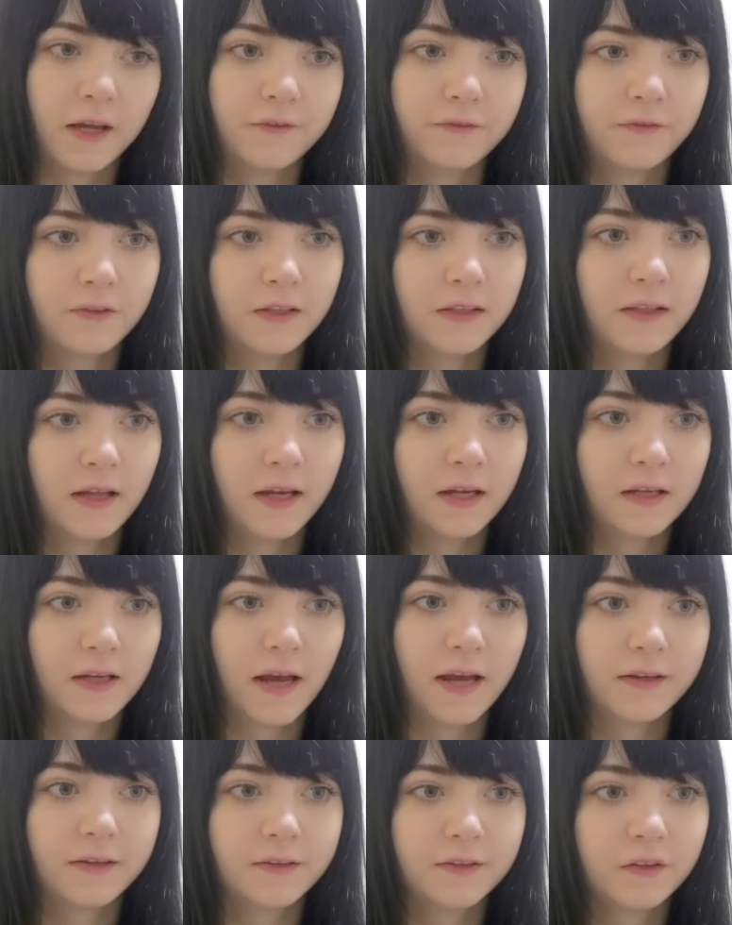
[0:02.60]
I feel like
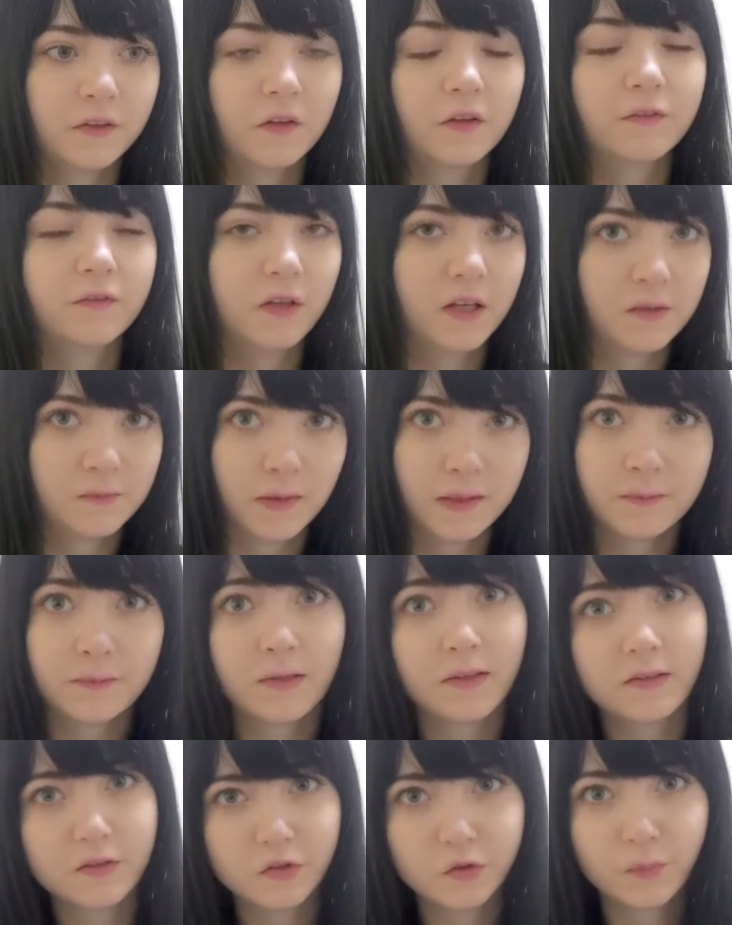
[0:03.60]
I didn't convey my
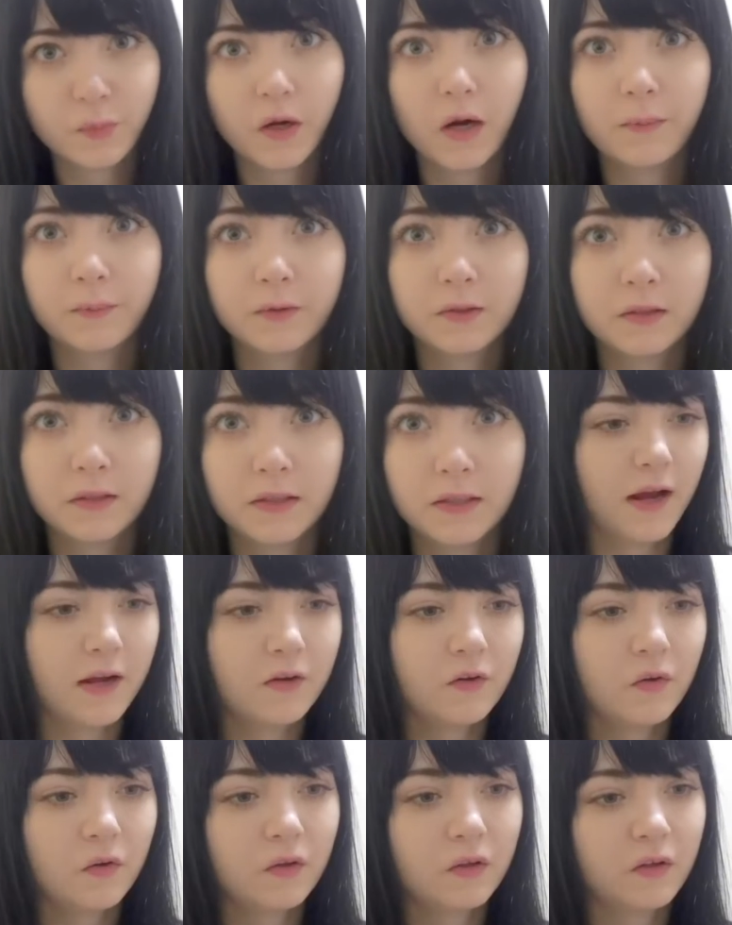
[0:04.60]
message properly. I
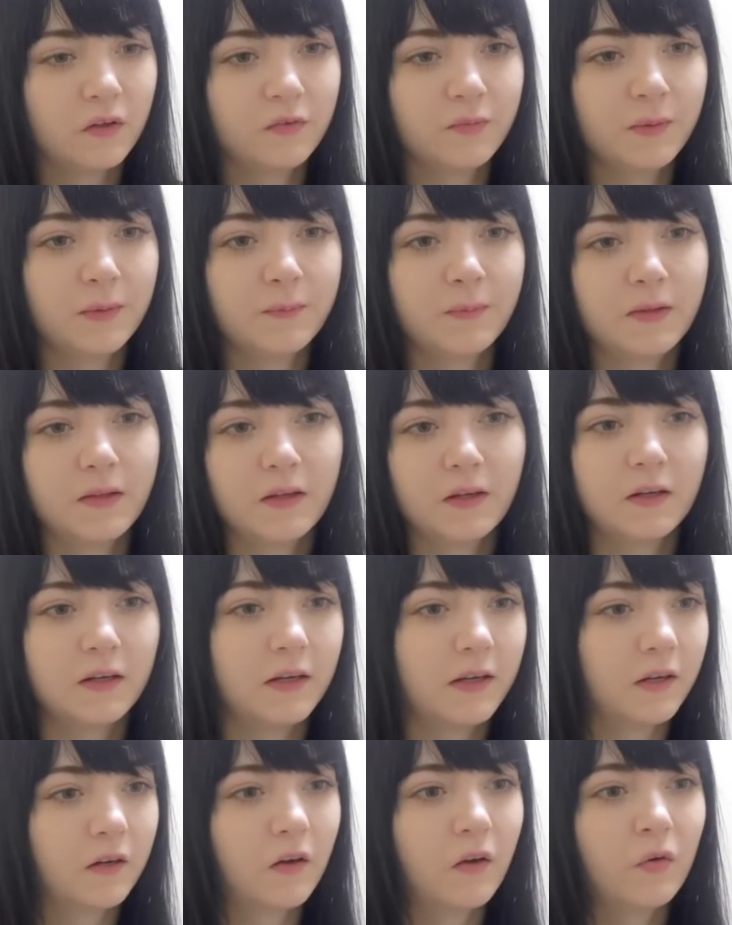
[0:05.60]
know a lot of people are
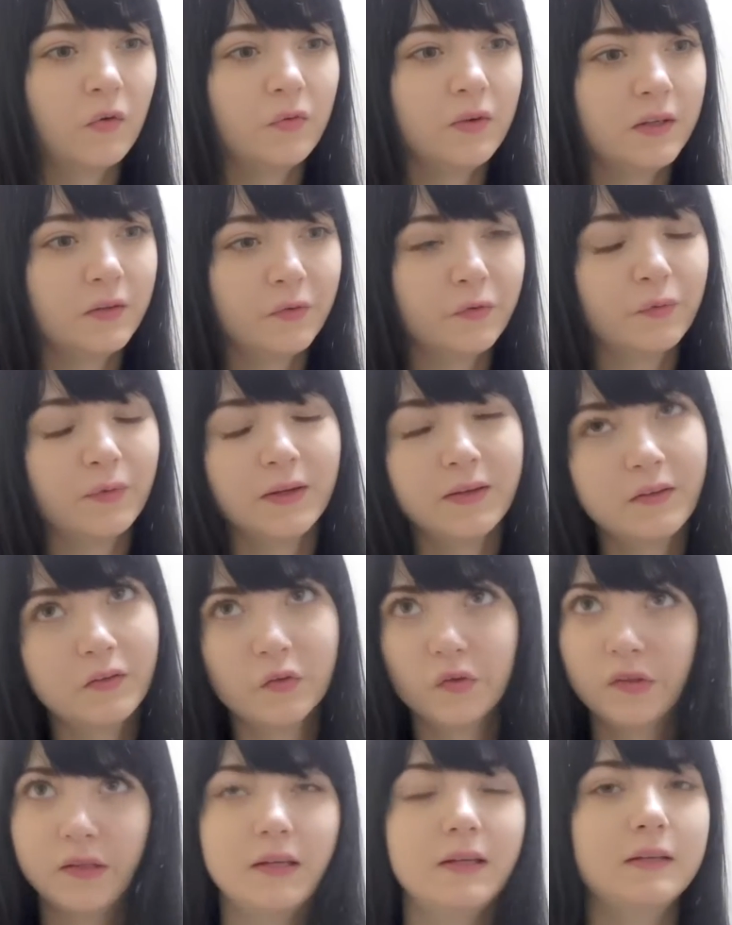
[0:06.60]
like, oh Venus, why did
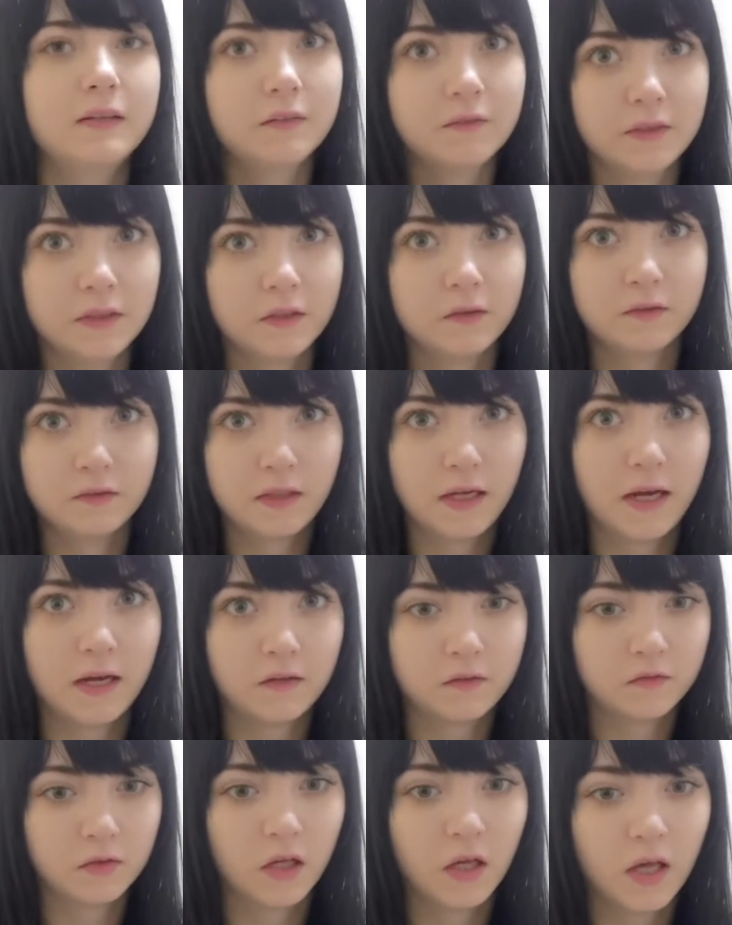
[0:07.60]
you take the video
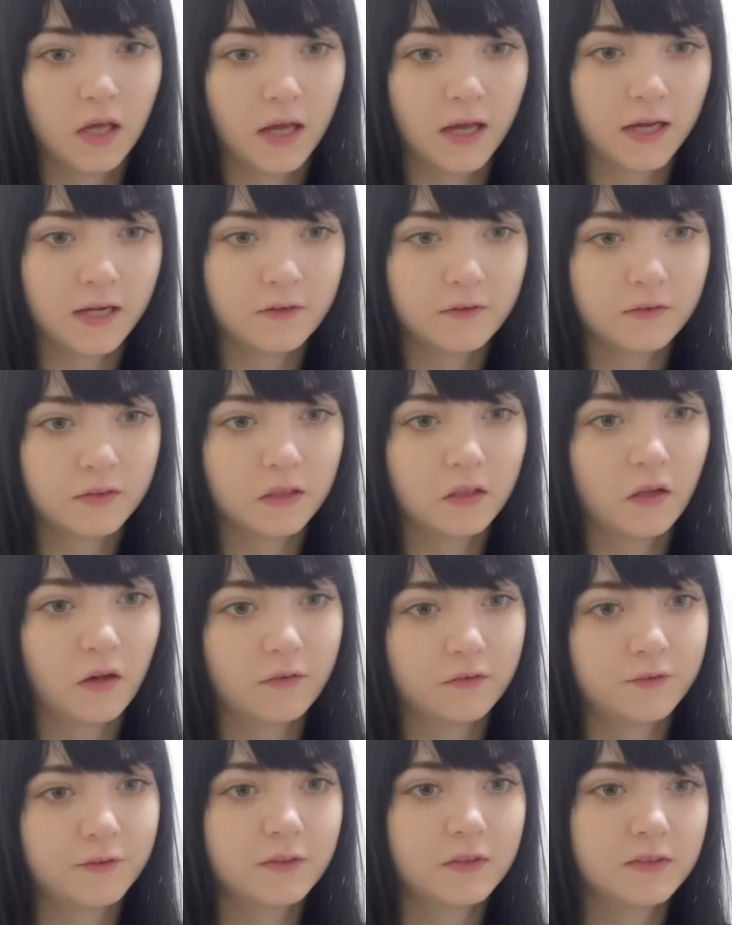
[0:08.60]
down? I really
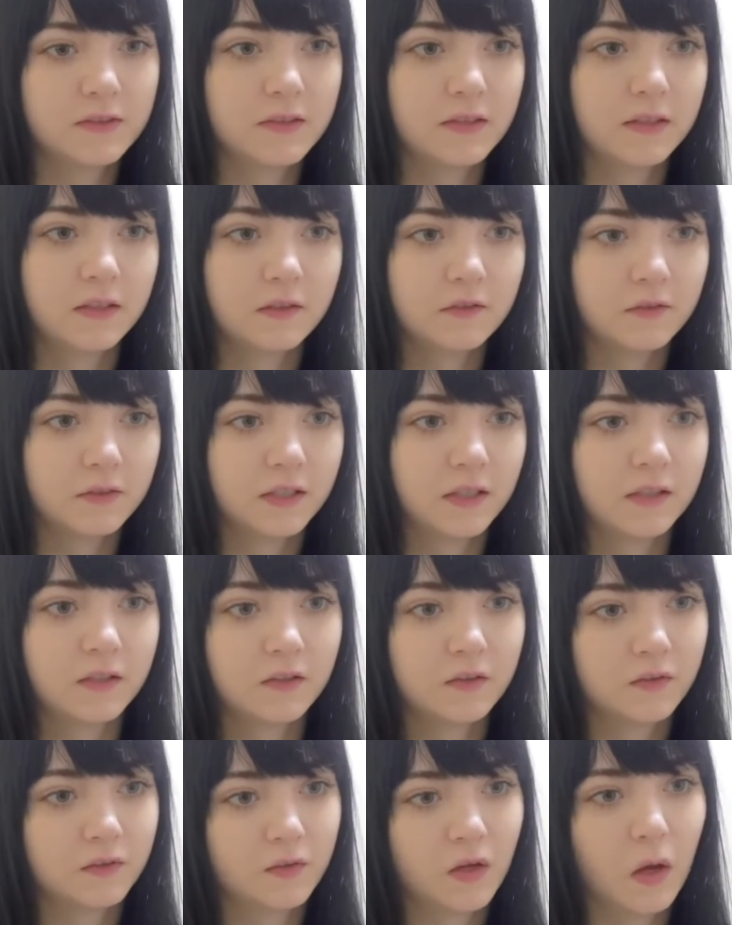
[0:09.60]
love to see the real
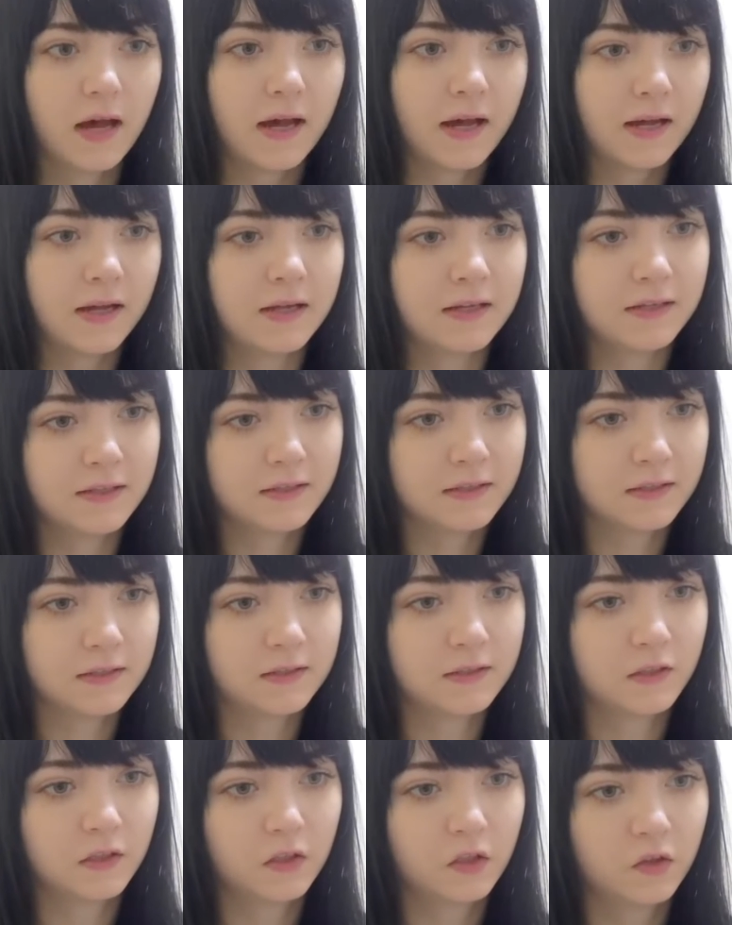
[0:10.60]
you. I
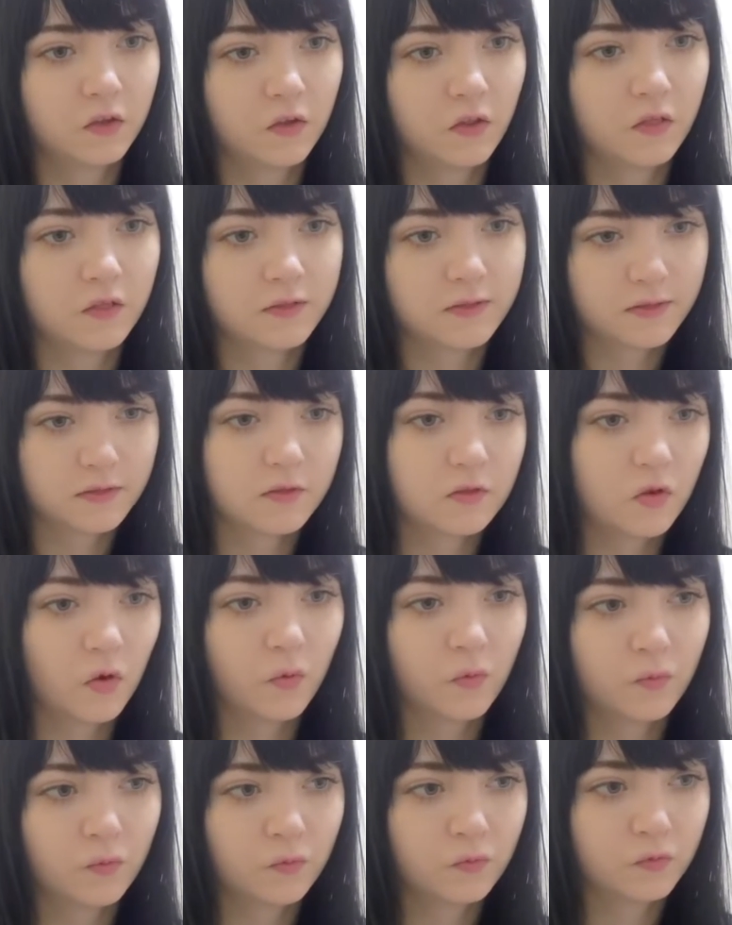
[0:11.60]

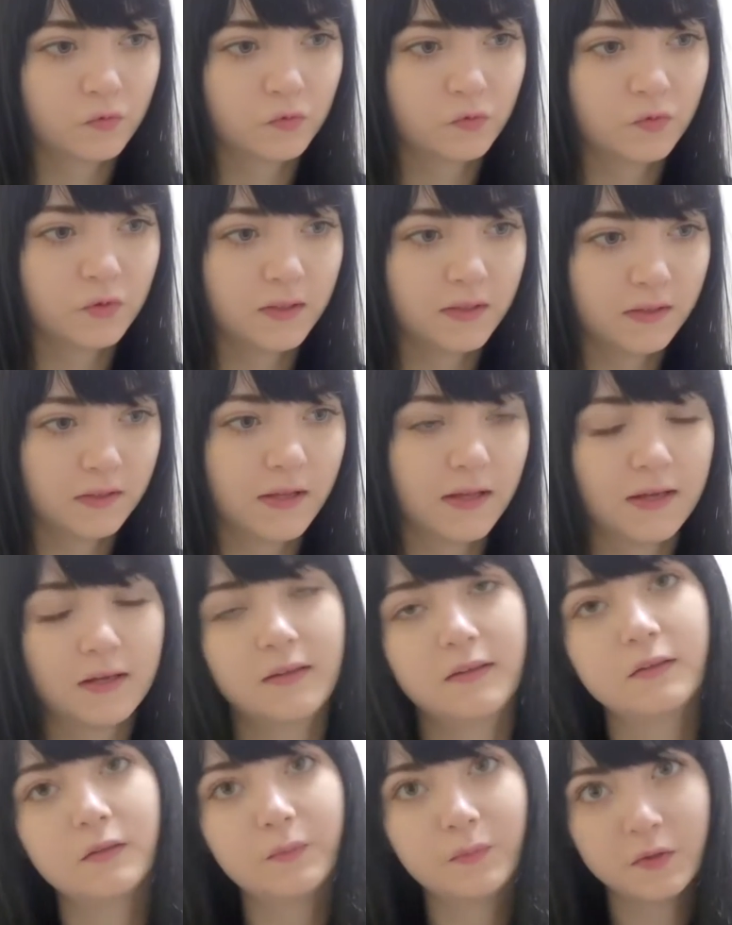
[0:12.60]
don't really
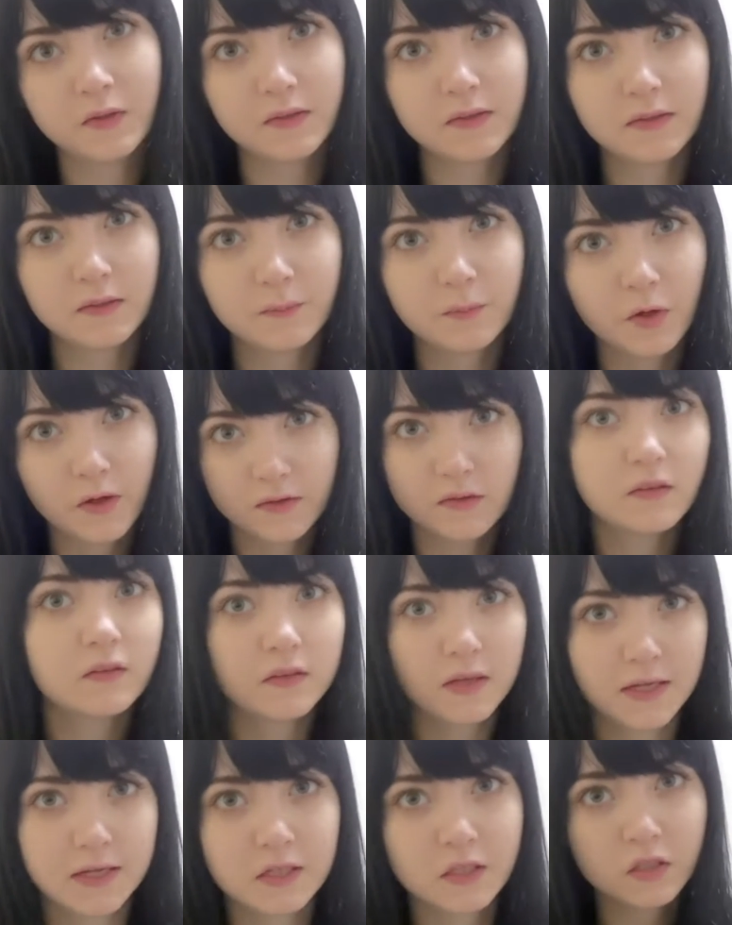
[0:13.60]
like the
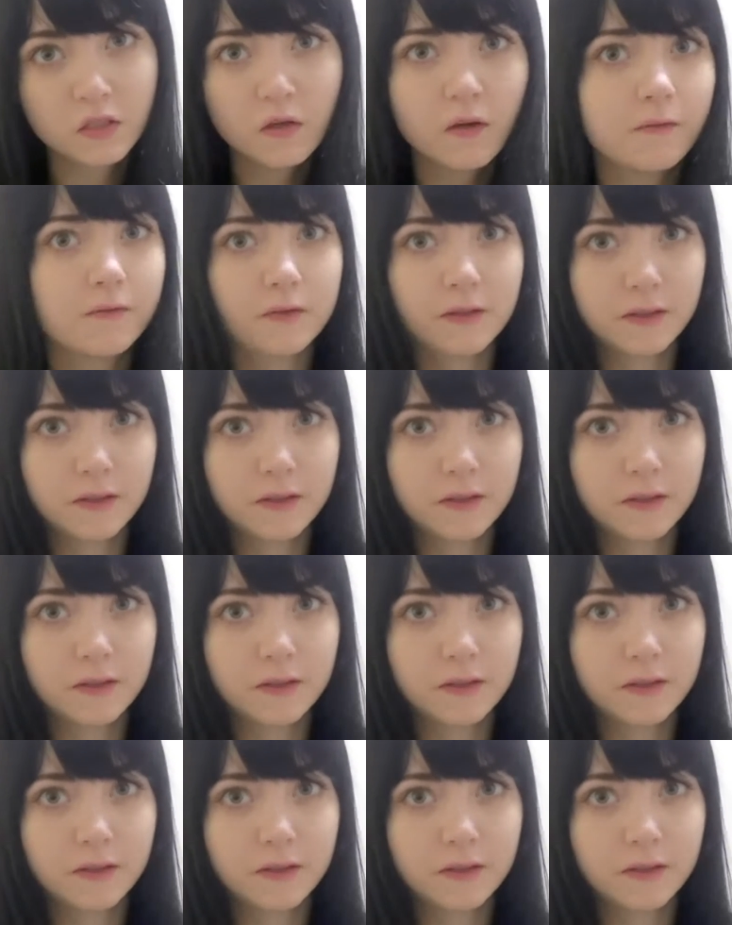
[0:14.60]
presentation of